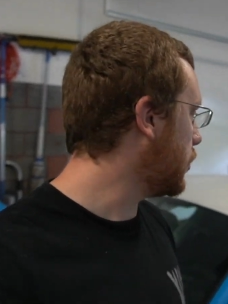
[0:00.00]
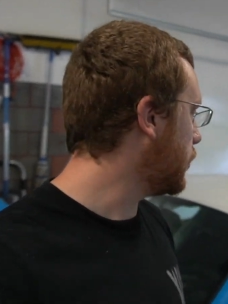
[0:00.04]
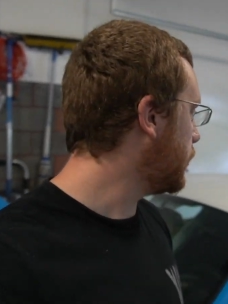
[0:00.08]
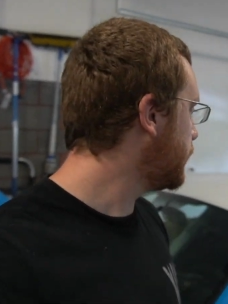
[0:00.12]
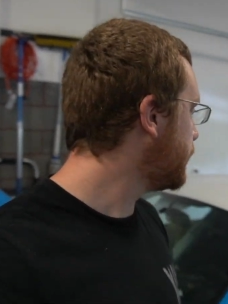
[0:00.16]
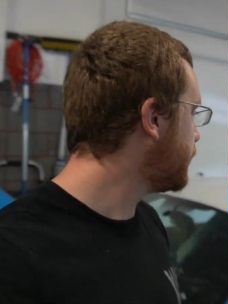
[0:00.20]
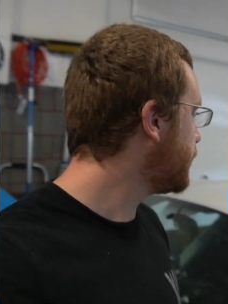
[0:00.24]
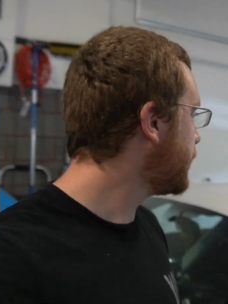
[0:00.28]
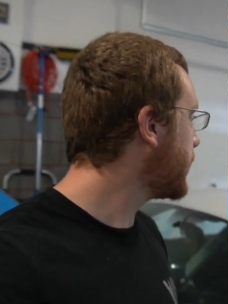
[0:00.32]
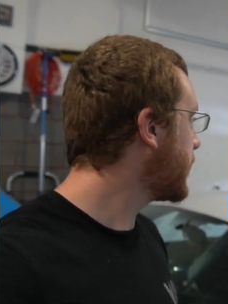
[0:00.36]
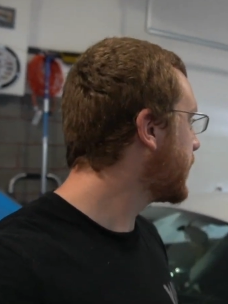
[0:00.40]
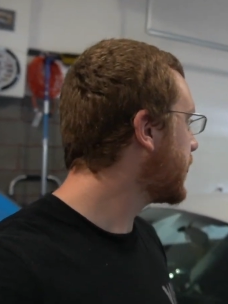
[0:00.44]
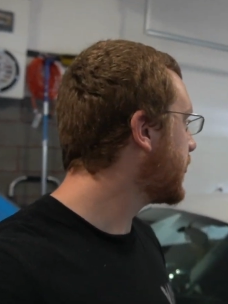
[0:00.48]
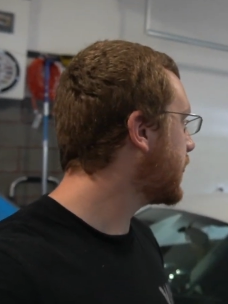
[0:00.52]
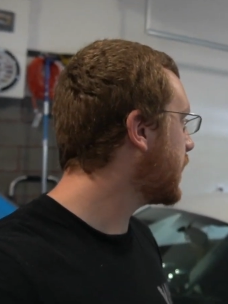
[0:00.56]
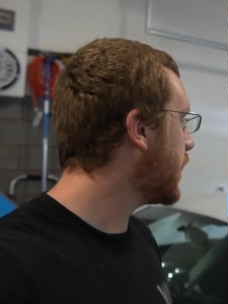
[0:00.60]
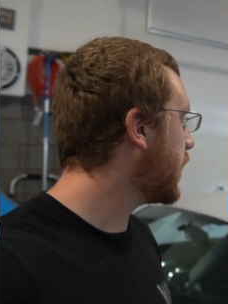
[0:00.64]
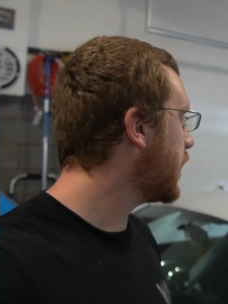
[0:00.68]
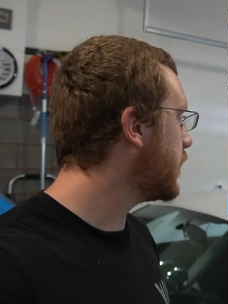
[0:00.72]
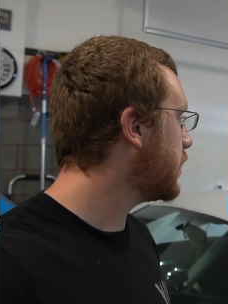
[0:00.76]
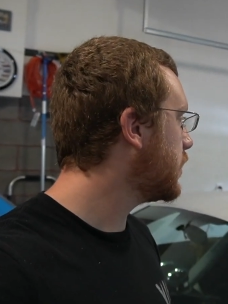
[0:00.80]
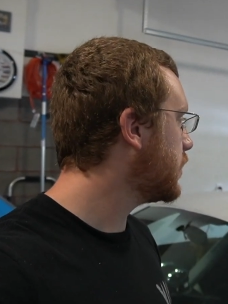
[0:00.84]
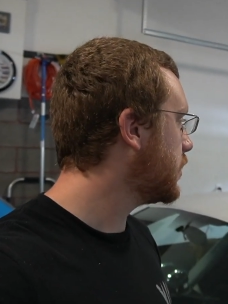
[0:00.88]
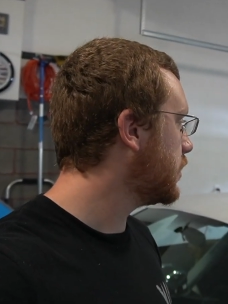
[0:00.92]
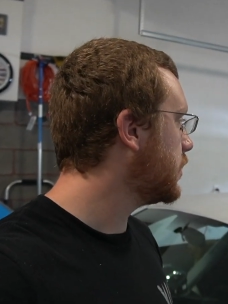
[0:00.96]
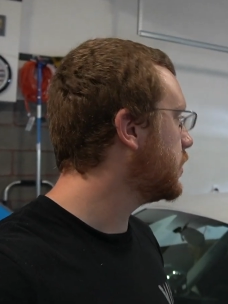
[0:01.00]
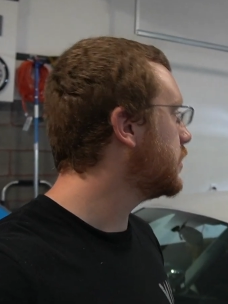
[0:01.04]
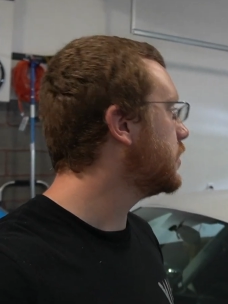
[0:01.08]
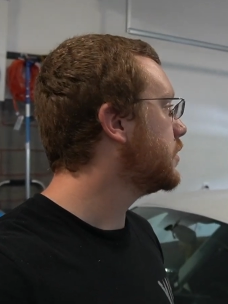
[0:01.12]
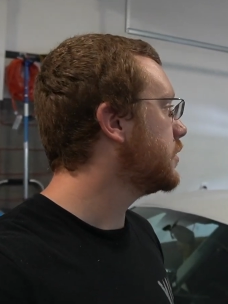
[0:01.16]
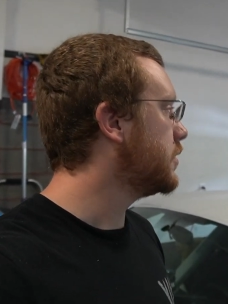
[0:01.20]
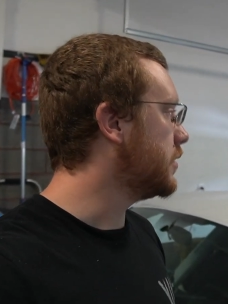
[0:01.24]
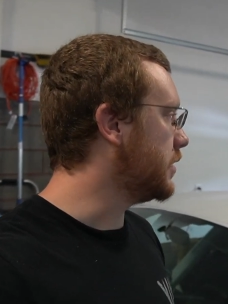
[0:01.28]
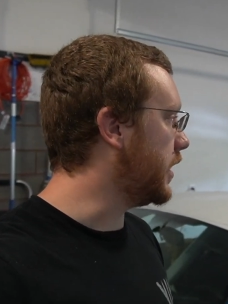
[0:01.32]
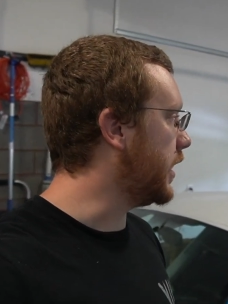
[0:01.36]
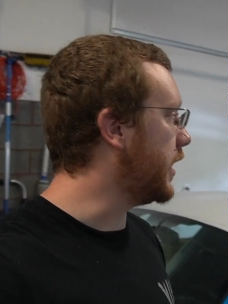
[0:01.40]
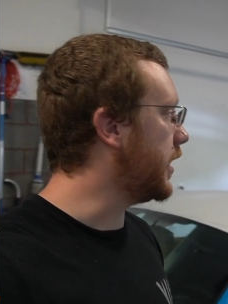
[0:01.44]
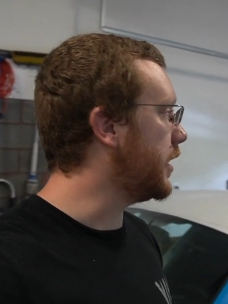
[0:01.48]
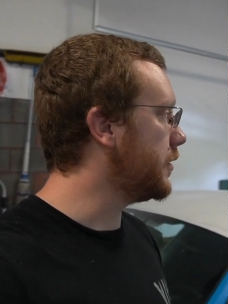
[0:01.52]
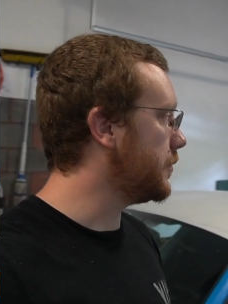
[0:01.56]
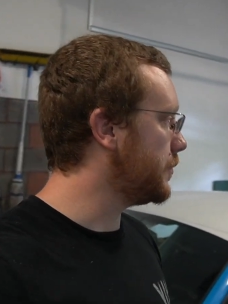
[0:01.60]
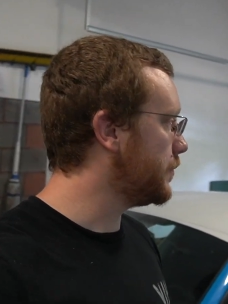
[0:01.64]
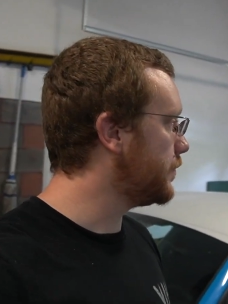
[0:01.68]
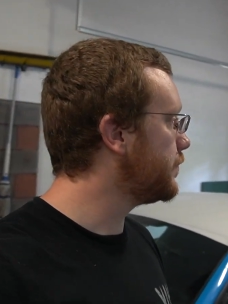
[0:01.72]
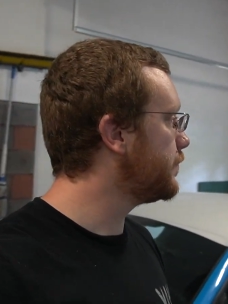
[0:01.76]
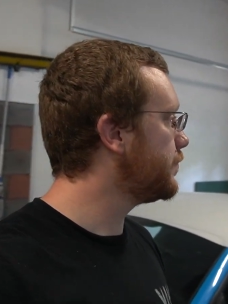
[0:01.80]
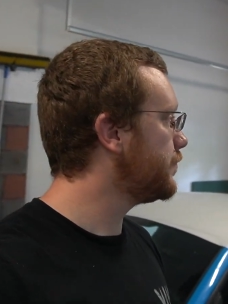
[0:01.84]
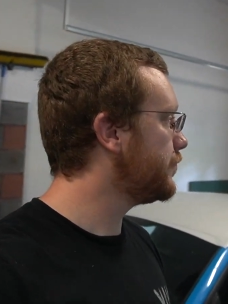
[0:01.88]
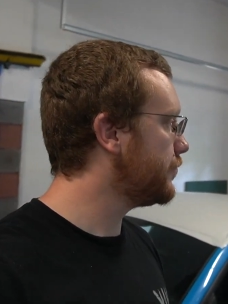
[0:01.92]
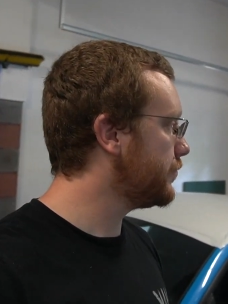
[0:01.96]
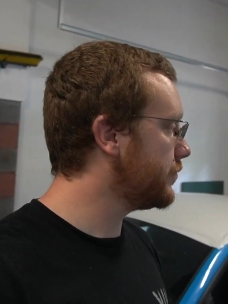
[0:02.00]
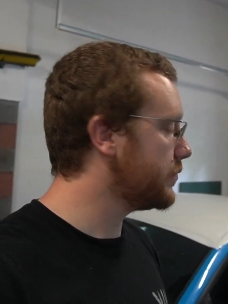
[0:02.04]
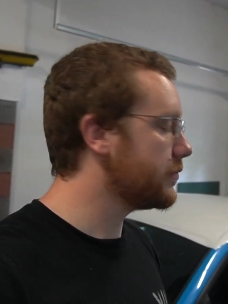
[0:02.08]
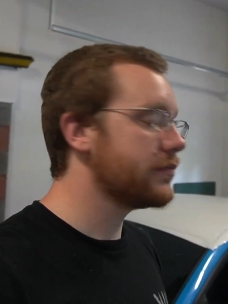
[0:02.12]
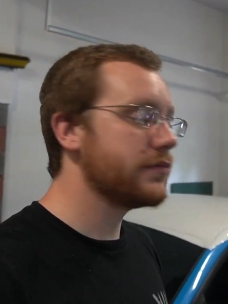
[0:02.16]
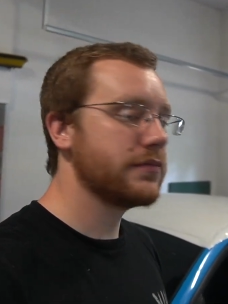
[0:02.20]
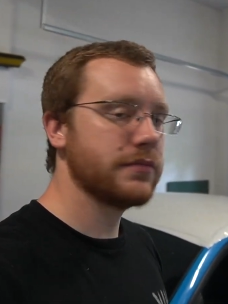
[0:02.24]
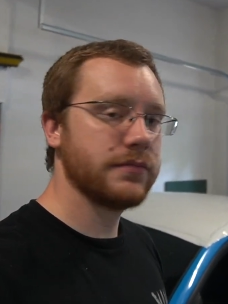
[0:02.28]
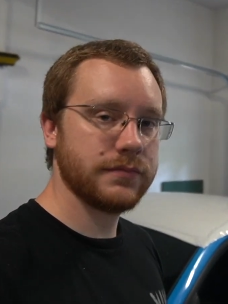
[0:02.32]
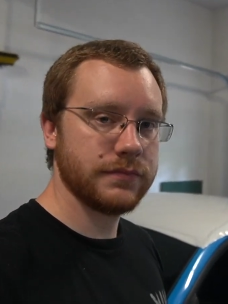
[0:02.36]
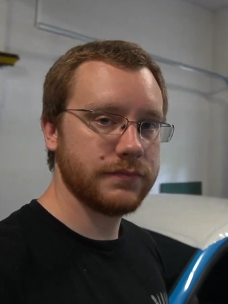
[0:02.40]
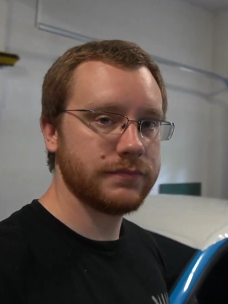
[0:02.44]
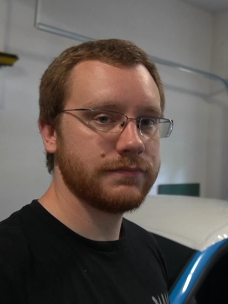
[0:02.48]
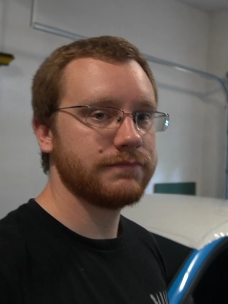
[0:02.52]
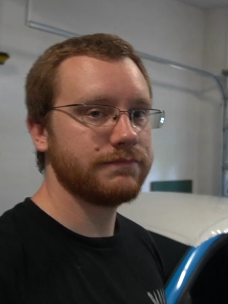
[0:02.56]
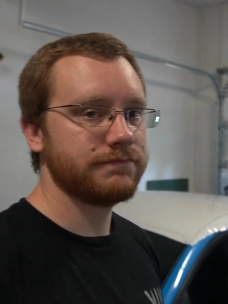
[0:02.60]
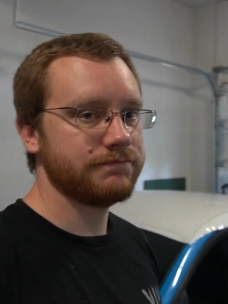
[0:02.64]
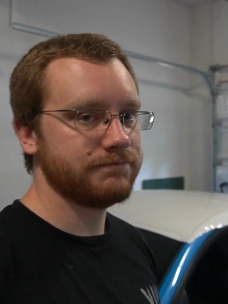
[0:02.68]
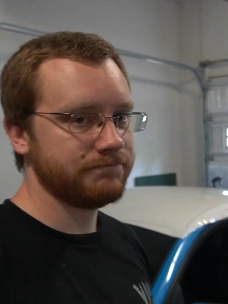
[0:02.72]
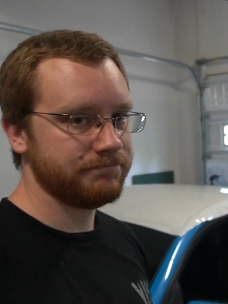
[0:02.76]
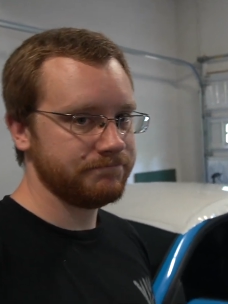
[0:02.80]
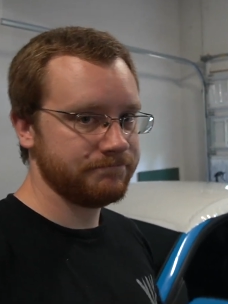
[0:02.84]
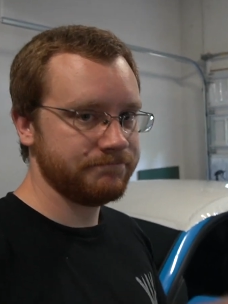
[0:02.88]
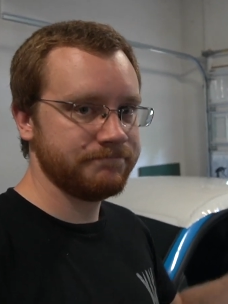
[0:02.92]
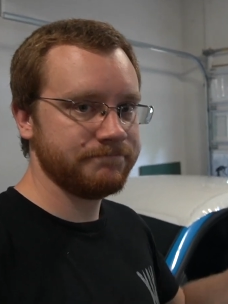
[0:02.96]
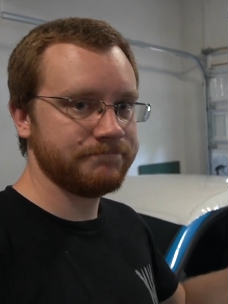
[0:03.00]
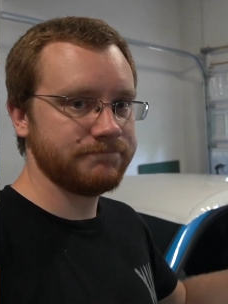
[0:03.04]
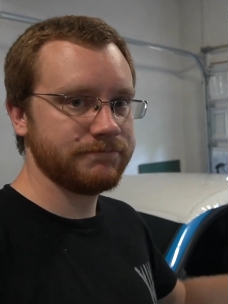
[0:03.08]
any dust really like yeah. that can get on there